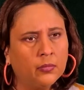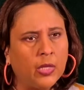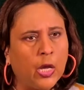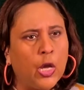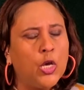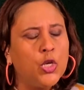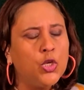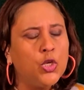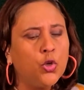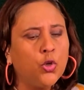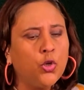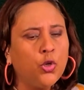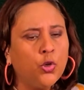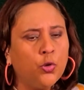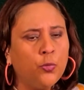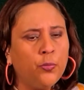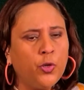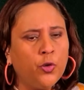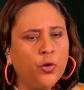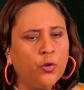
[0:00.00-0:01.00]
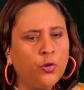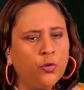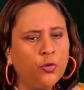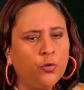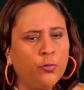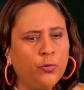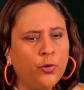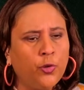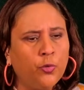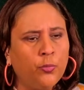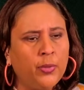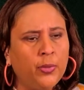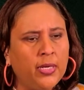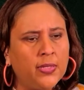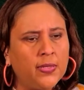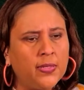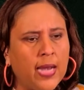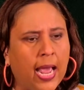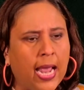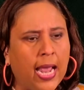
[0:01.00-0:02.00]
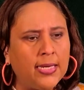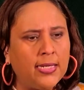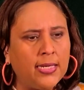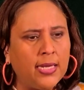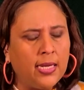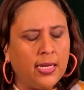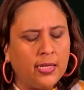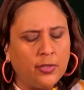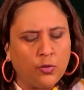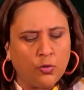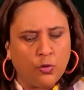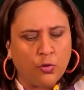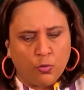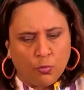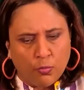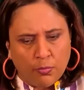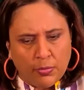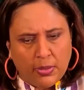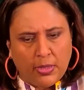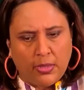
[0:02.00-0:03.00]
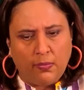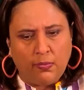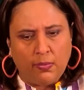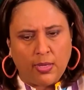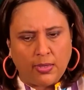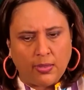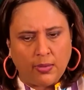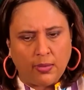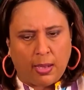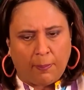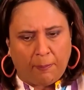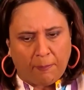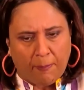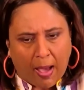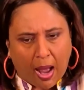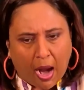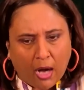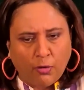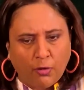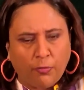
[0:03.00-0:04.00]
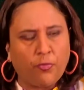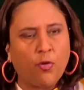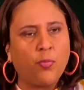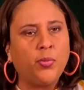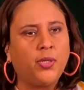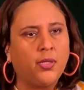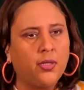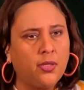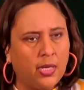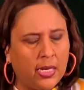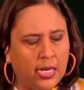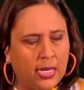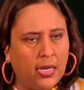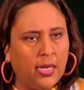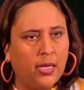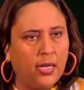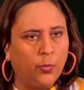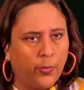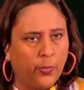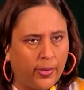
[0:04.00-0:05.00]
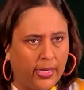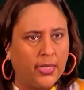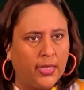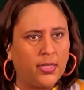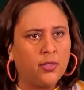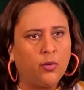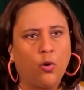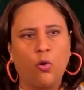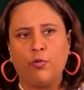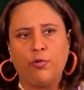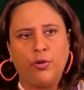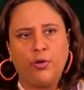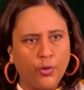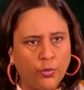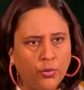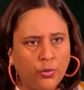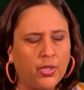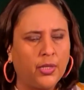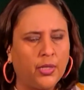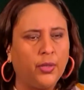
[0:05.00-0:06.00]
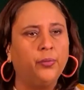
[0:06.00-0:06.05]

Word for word: See, so you mean it's an anti... You mean that apart from containing weight or reducing